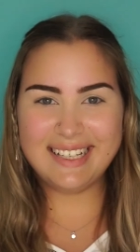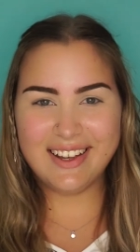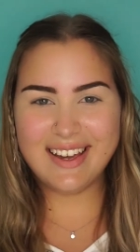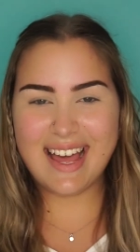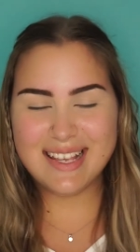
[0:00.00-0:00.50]

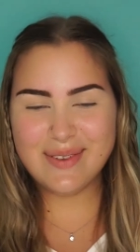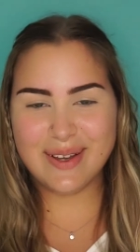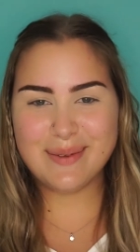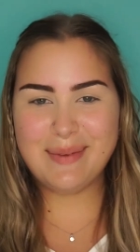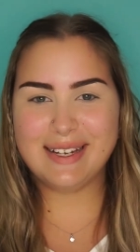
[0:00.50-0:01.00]
Hello guys,
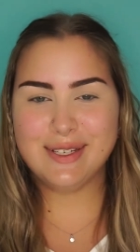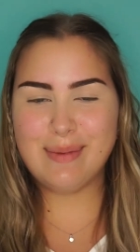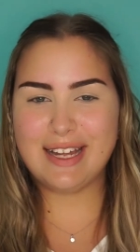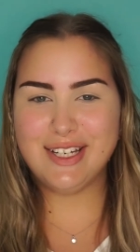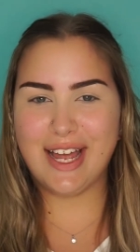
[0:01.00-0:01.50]
welcome back to
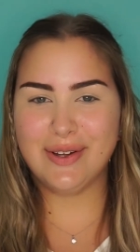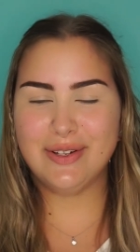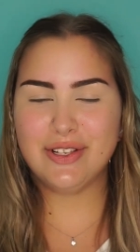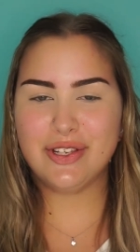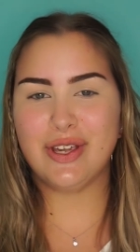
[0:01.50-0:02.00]
my
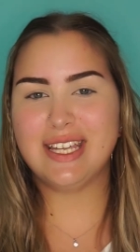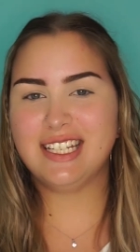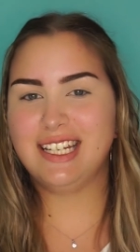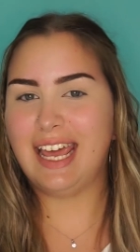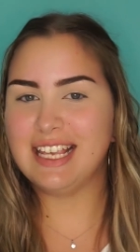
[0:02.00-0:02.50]
channel. So in
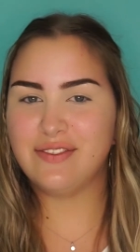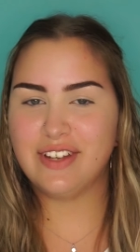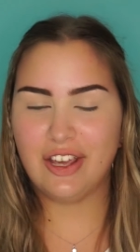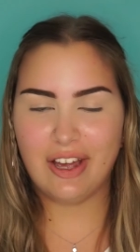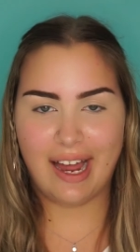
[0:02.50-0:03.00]
today's
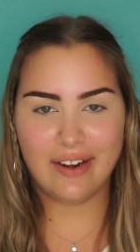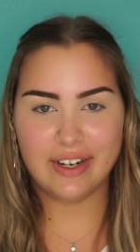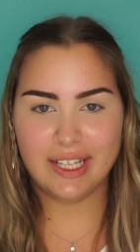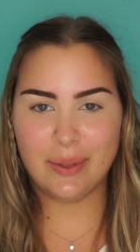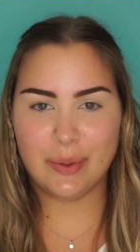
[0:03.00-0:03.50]
video I
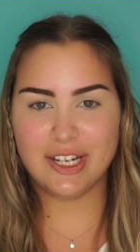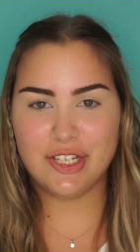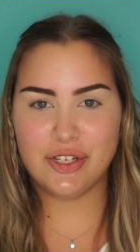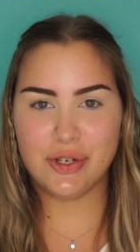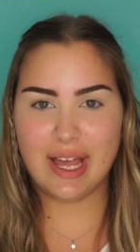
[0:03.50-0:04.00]
really wanted
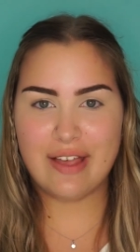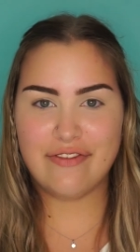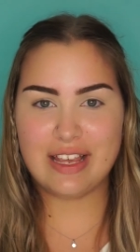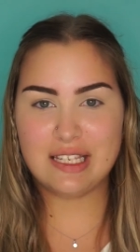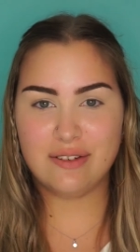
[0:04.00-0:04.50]
to do a
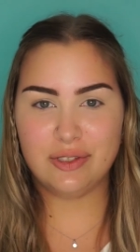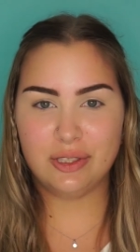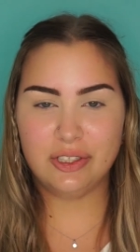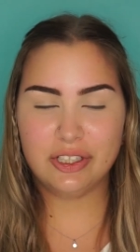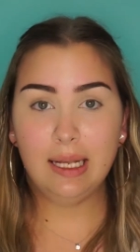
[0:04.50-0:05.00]
festival
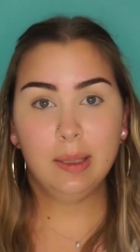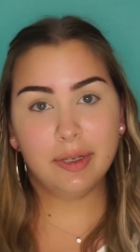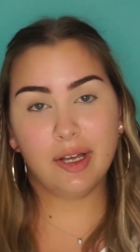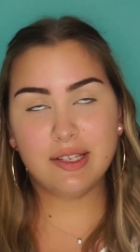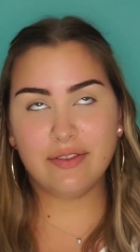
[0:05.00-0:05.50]
look
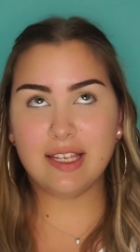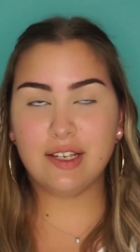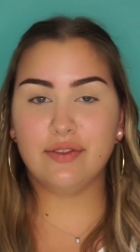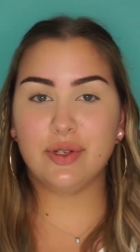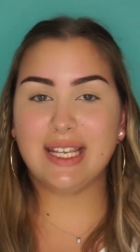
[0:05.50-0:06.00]
because
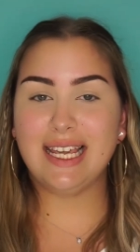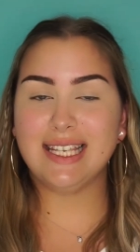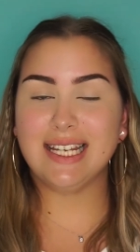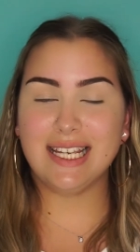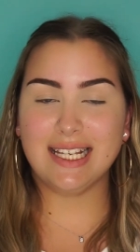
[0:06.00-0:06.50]
festival
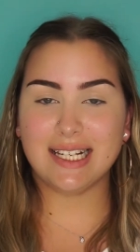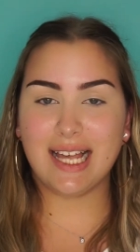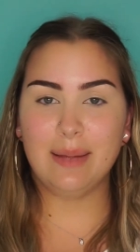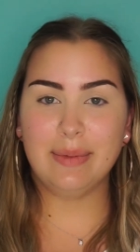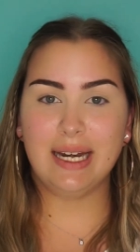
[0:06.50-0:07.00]
season is
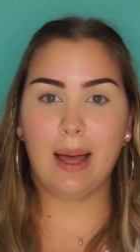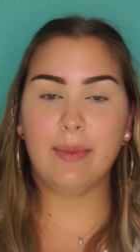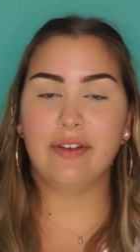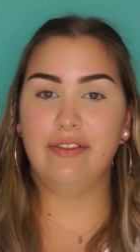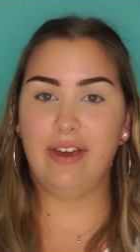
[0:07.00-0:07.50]
coming
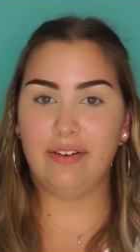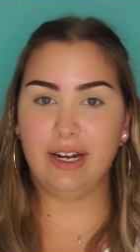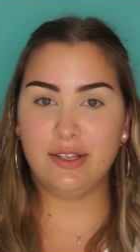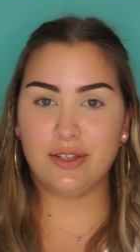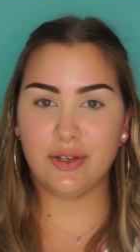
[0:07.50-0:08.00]
up
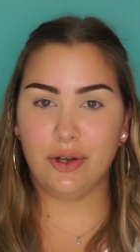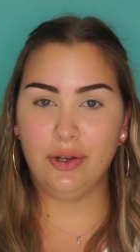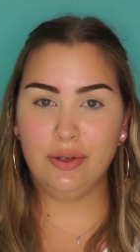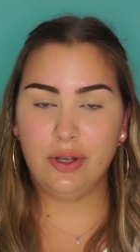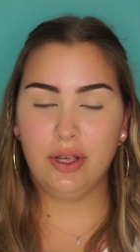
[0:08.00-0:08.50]
very
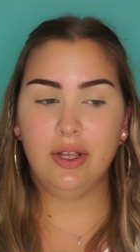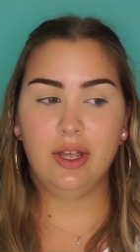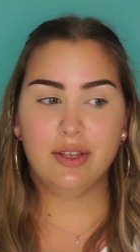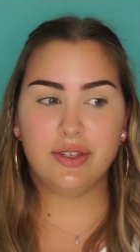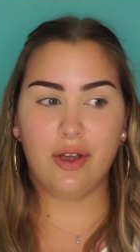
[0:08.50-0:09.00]
soon.
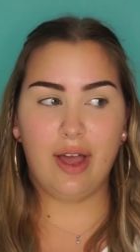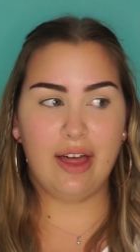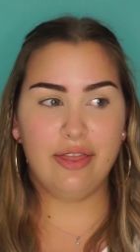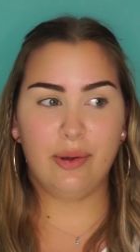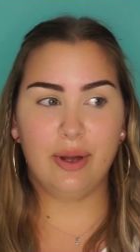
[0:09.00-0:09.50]
So
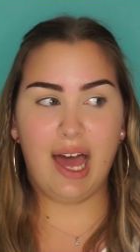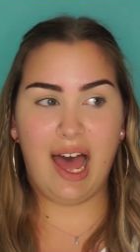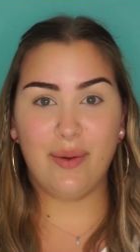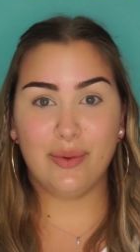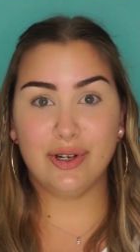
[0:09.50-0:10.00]
I thought
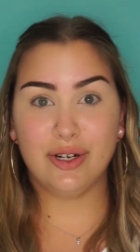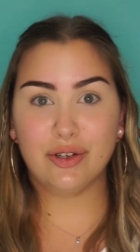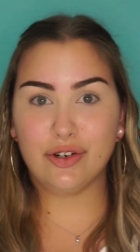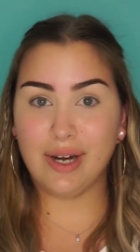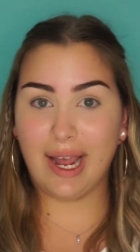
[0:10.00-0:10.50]
I would
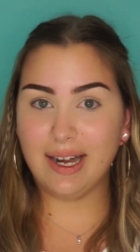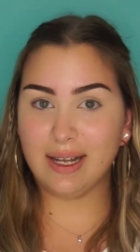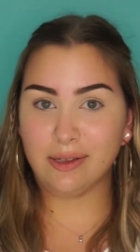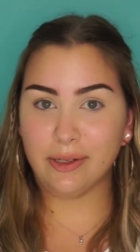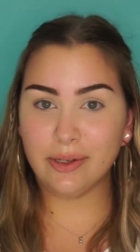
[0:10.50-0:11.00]
create
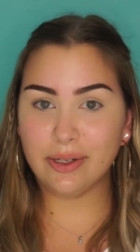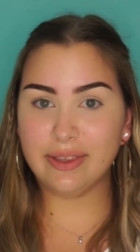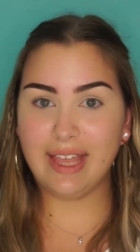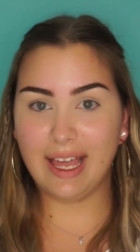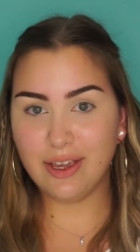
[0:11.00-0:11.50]
a look
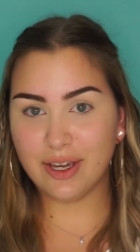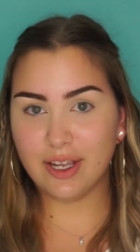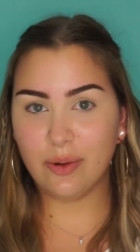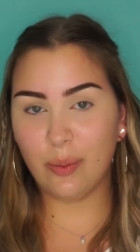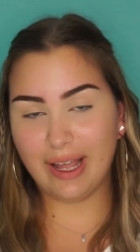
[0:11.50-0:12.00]
that you
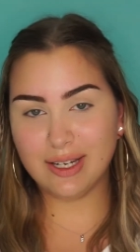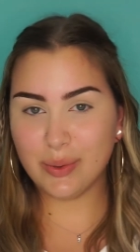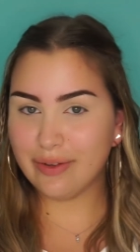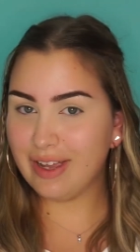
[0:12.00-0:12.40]
could wear to a